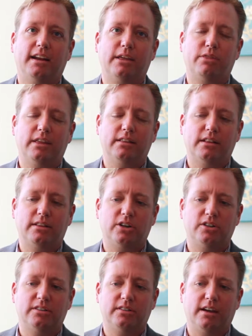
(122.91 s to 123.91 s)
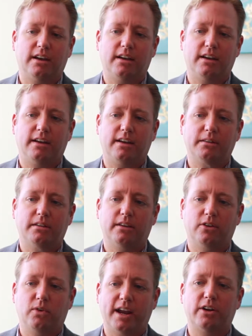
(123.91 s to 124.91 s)
I think that there's a
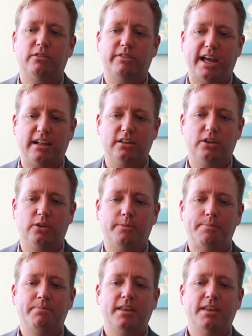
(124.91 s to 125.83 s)
greater value